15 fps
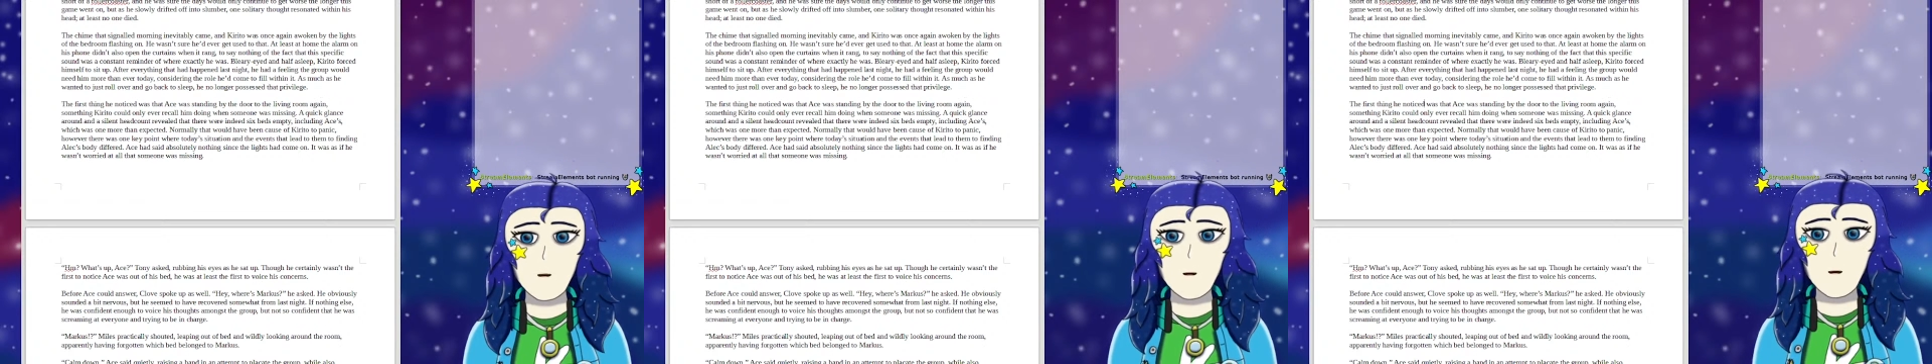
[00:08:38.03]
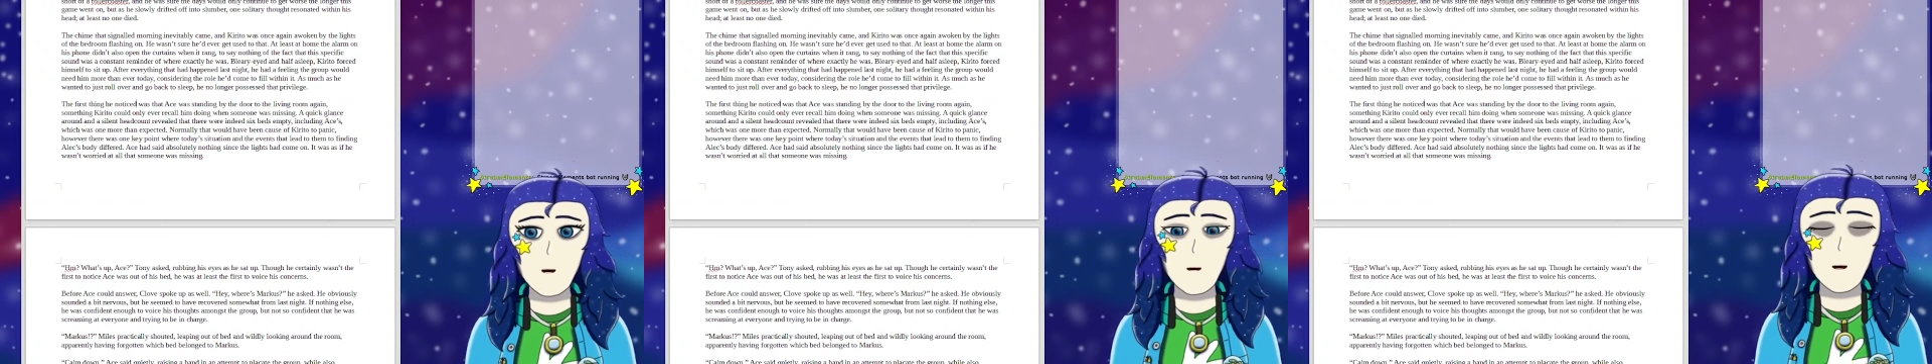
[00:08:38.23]

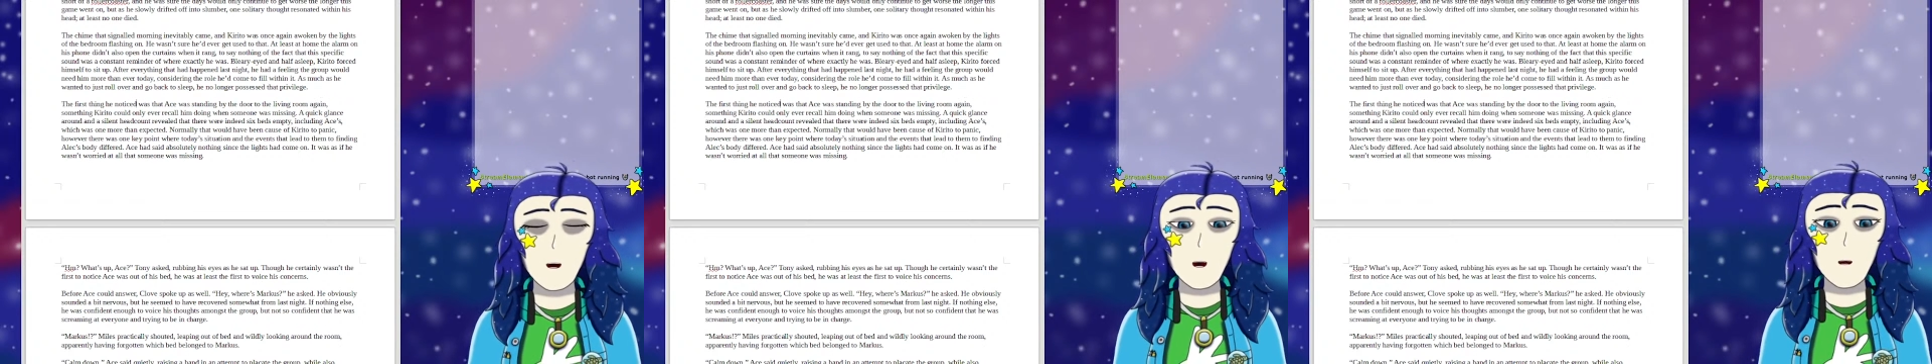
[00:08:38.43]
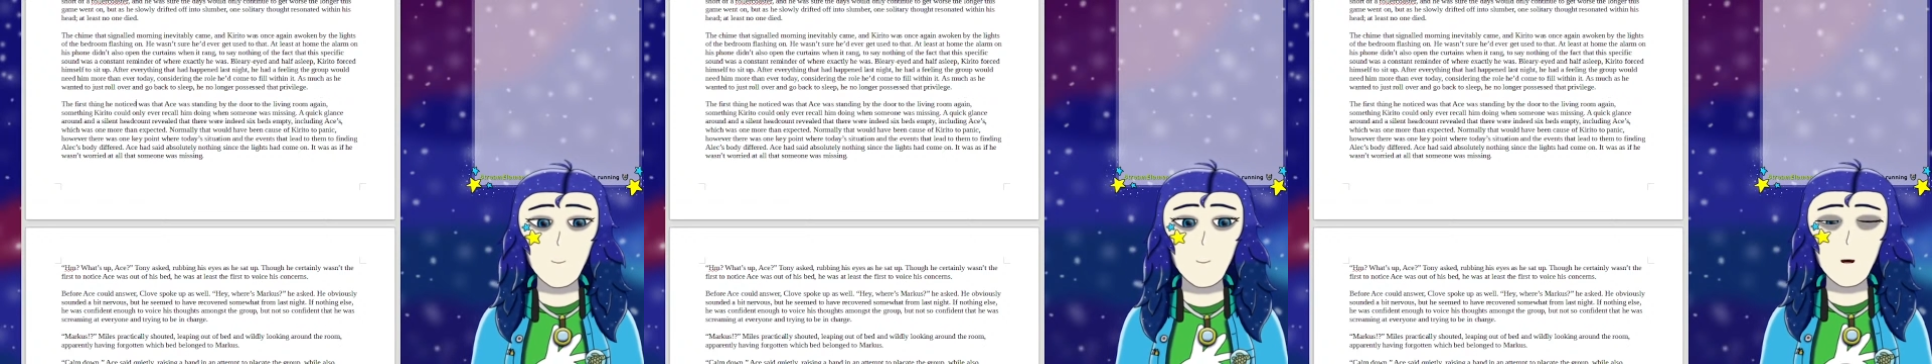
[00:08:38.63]
it
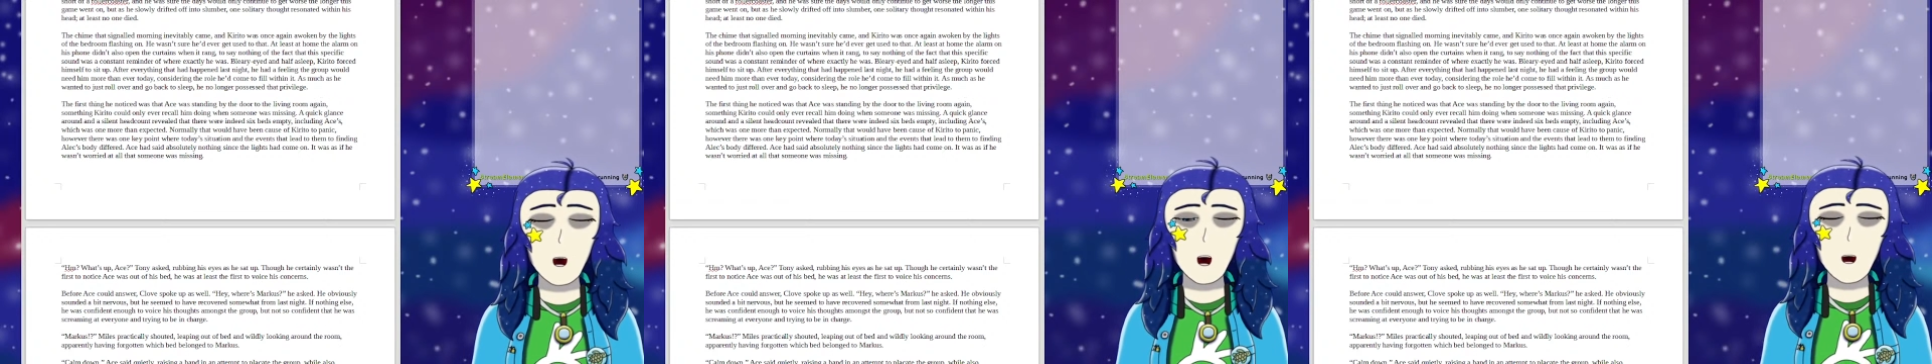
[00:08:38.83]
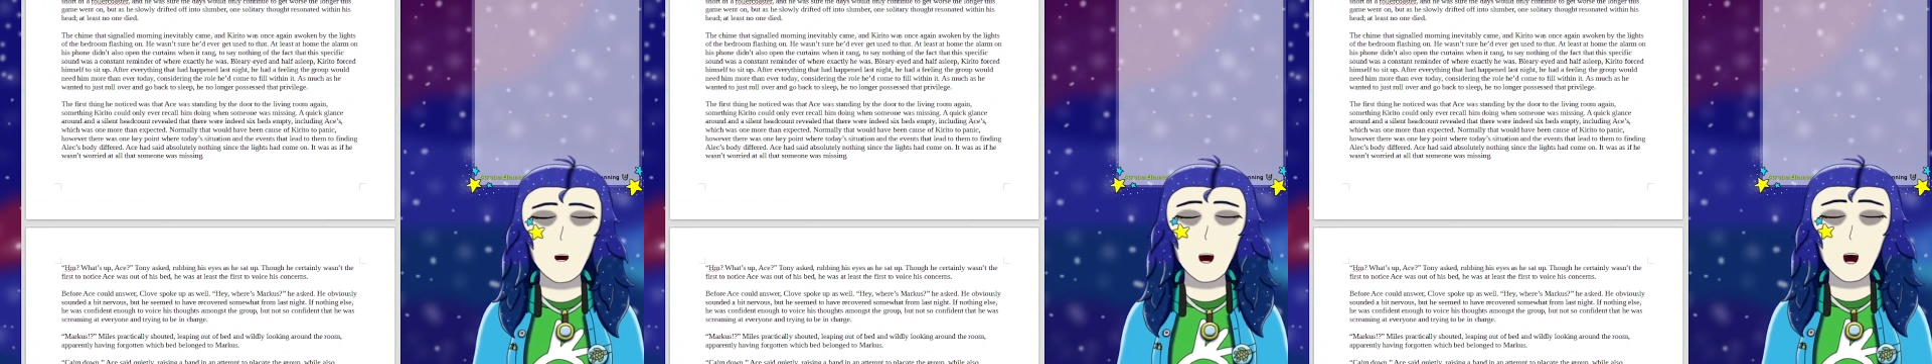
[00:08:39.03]
doesn't really
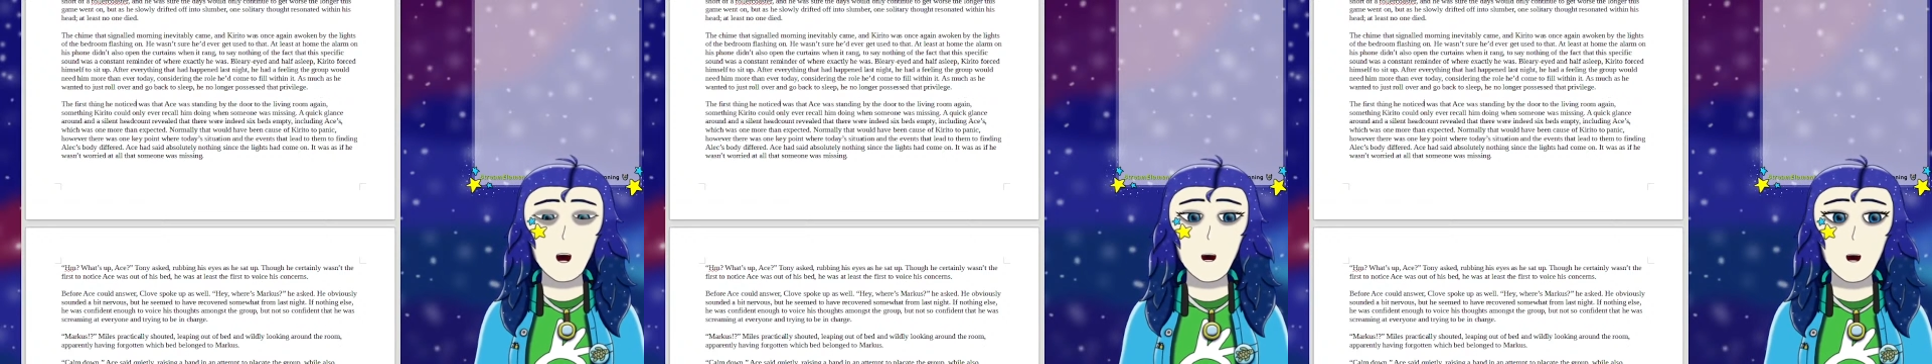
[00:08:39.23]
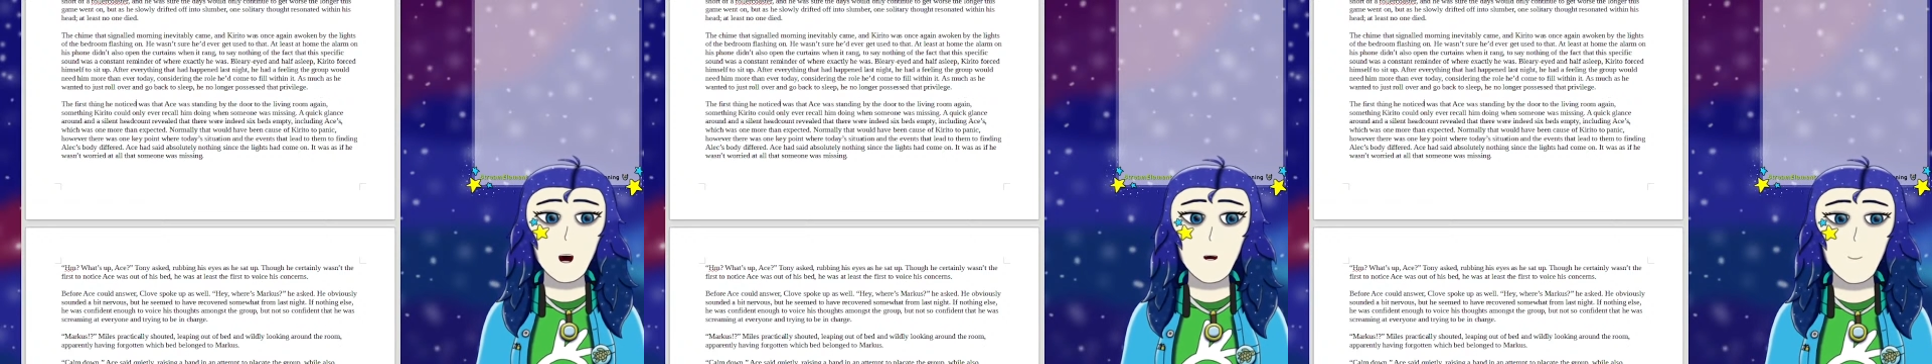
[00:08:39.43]
lead to the
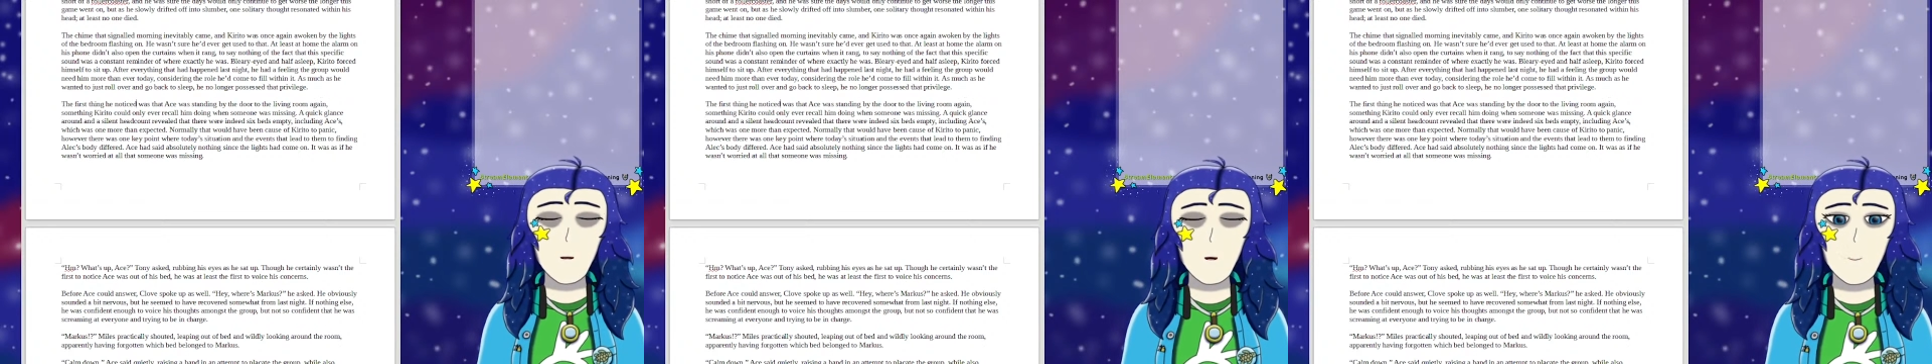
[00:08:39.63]
living room,